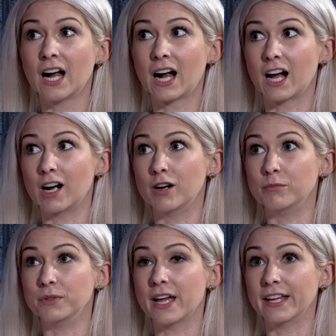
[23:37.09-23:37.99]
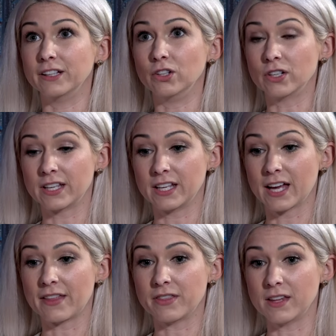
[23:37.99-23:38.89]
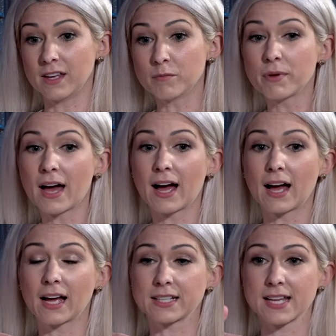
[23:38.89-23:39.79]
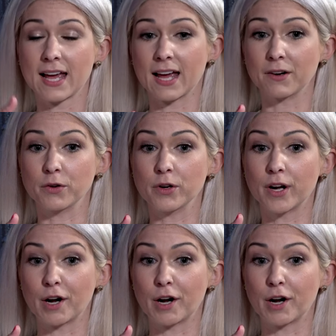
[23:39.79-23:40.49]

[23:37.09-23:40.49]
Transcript: and looking at the impact and